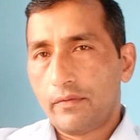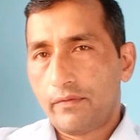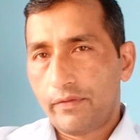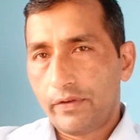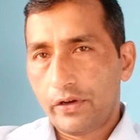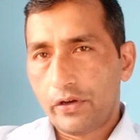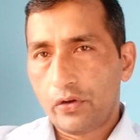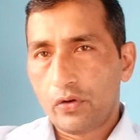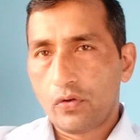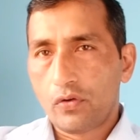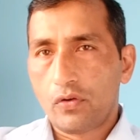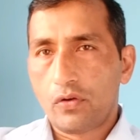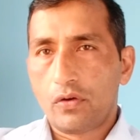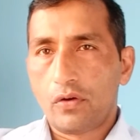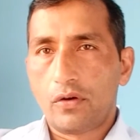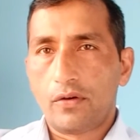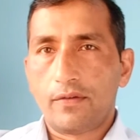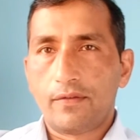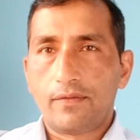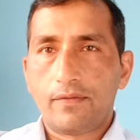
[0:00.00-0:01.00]
video
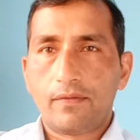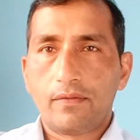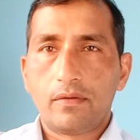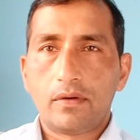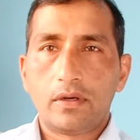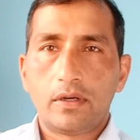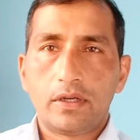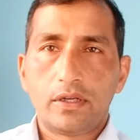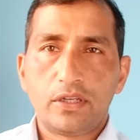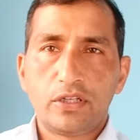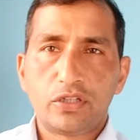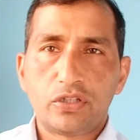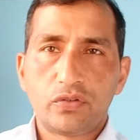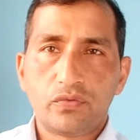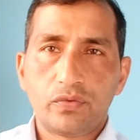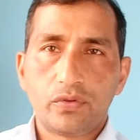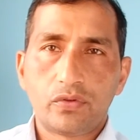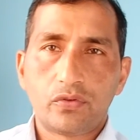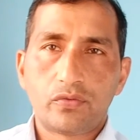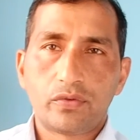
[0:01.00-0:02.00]
of
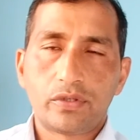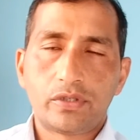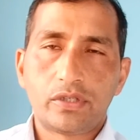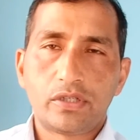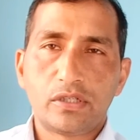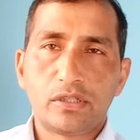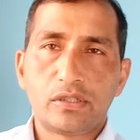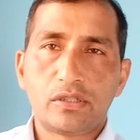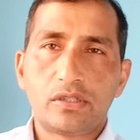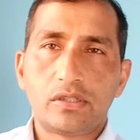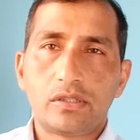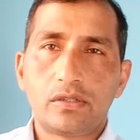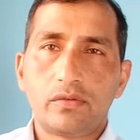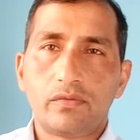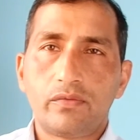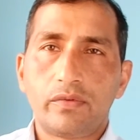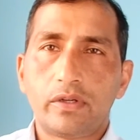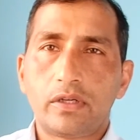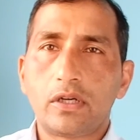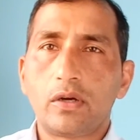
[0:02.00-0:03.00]
interview questions,
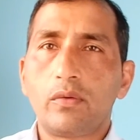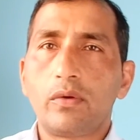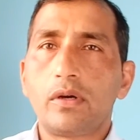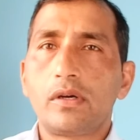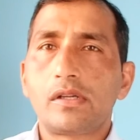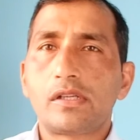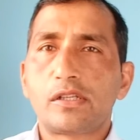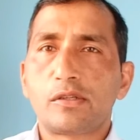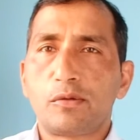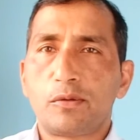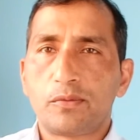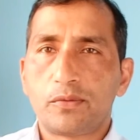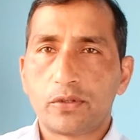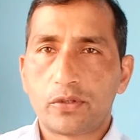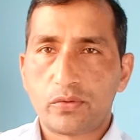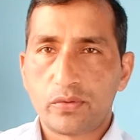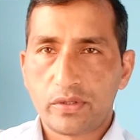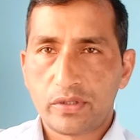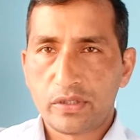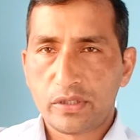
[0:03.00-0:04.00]
we covered some of the
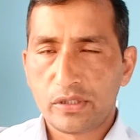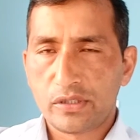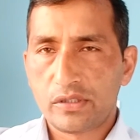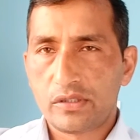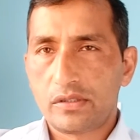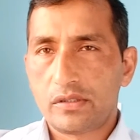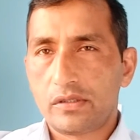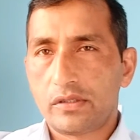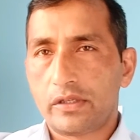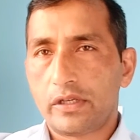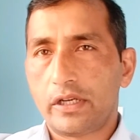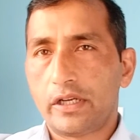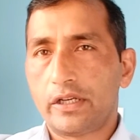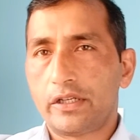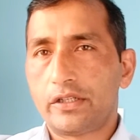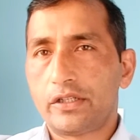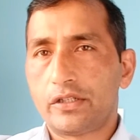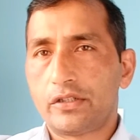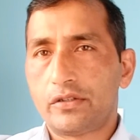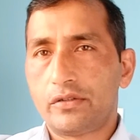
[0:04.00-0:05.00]
questions
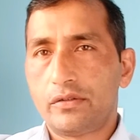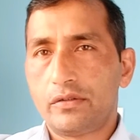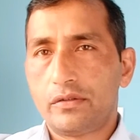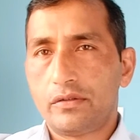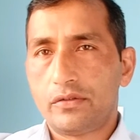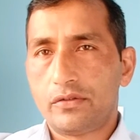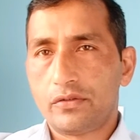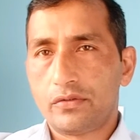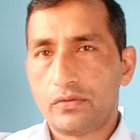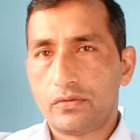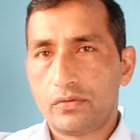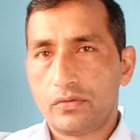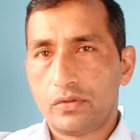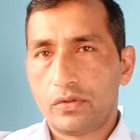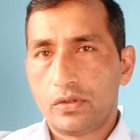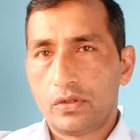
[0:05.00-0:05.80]
related to